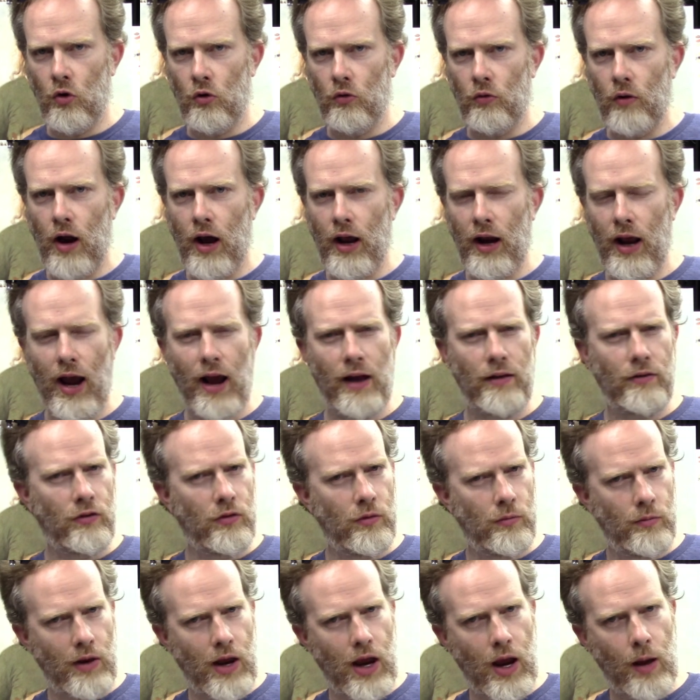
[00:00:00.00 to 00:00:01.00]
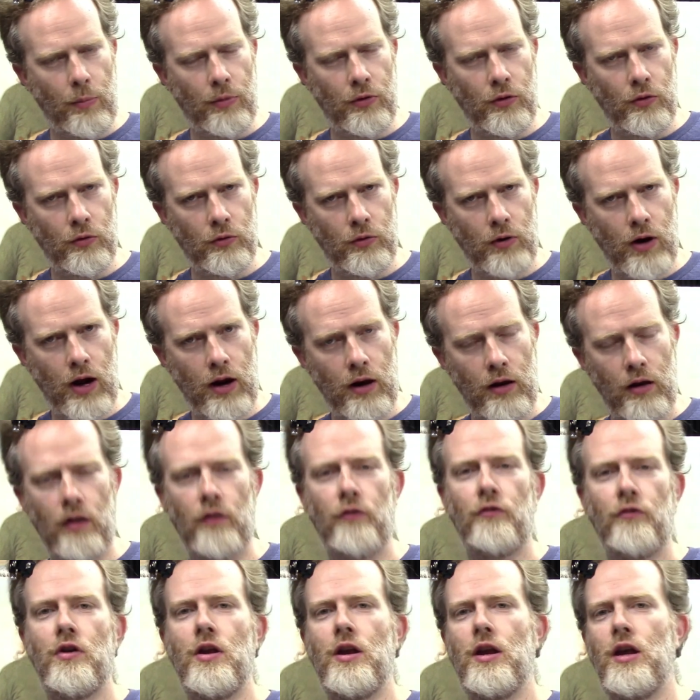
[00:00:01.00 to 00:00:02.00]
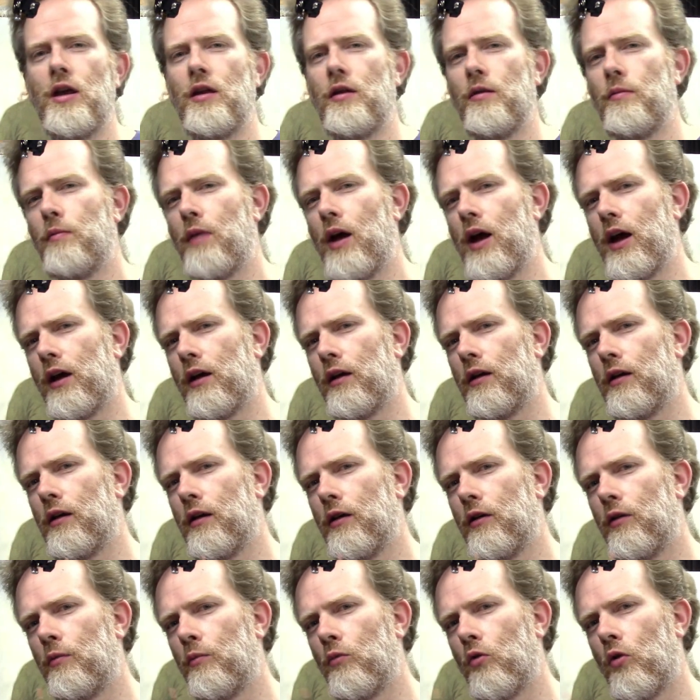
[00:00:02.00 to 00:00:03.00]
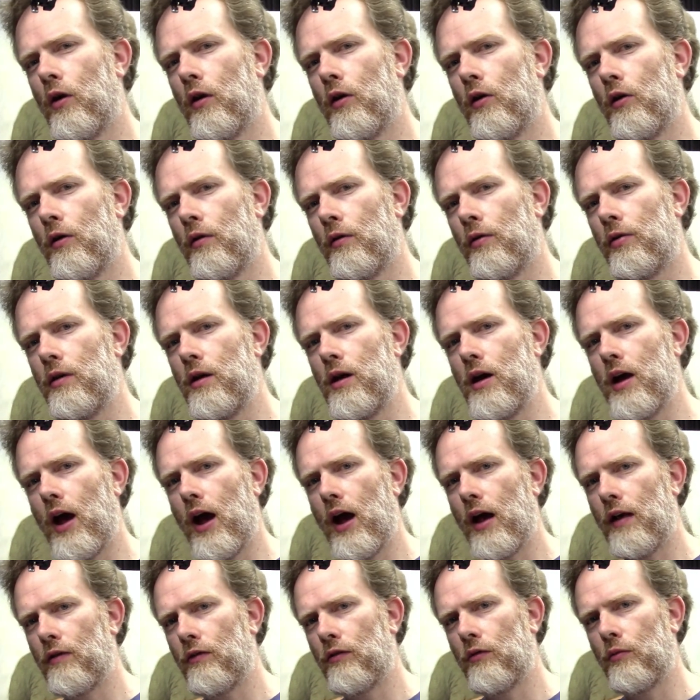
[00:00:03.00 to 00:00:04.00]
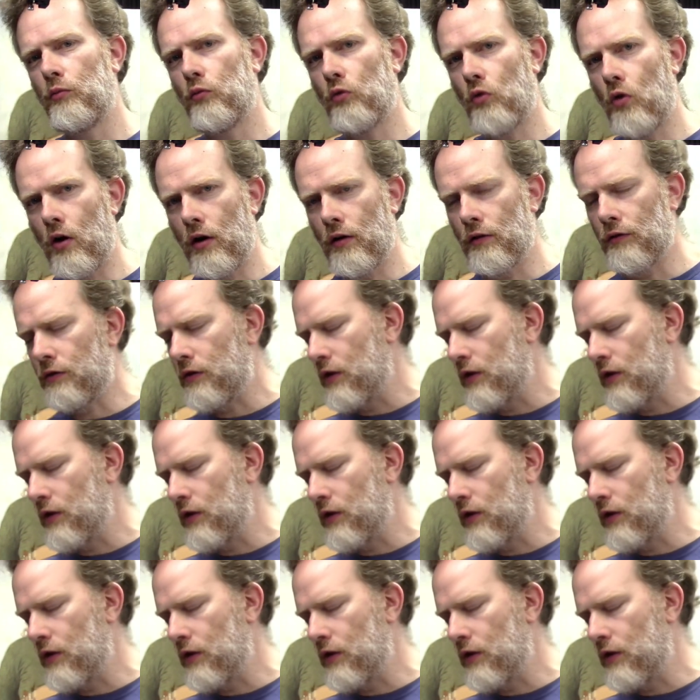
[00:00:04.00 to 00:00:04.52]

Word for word: more red, add some naphthol red. If you need to make it a little more earthy, add some raw